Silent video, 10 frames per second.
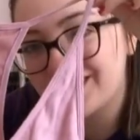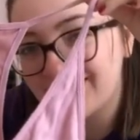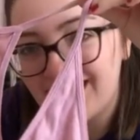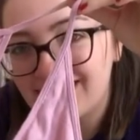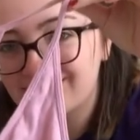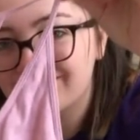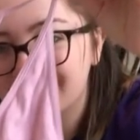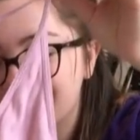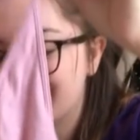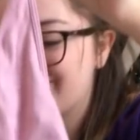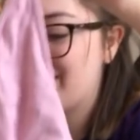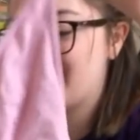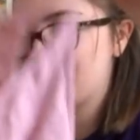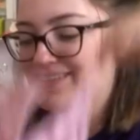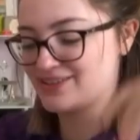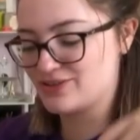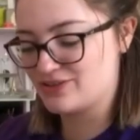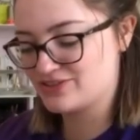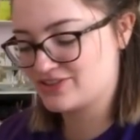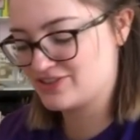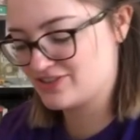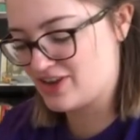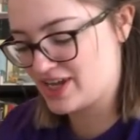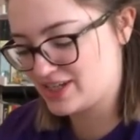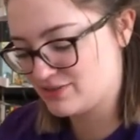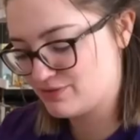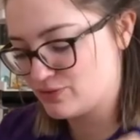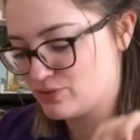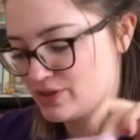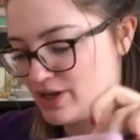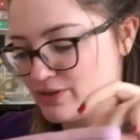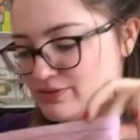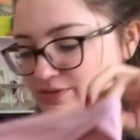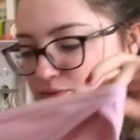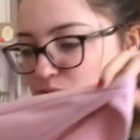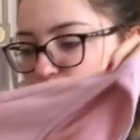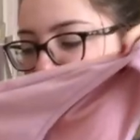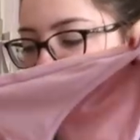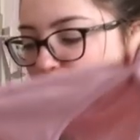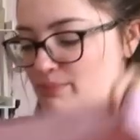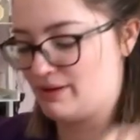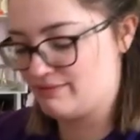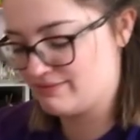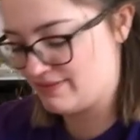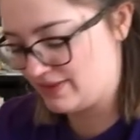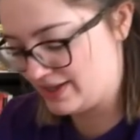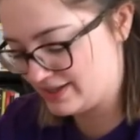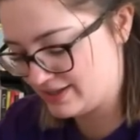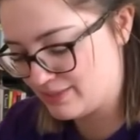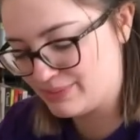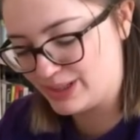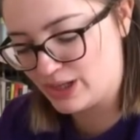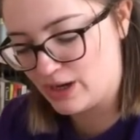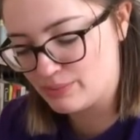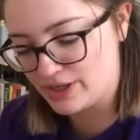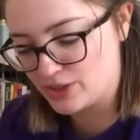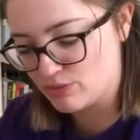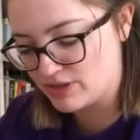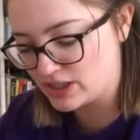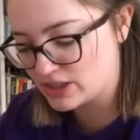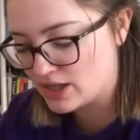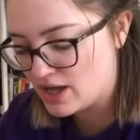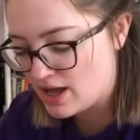fit in that. These are not designed for girls above like a B cup, I don't think.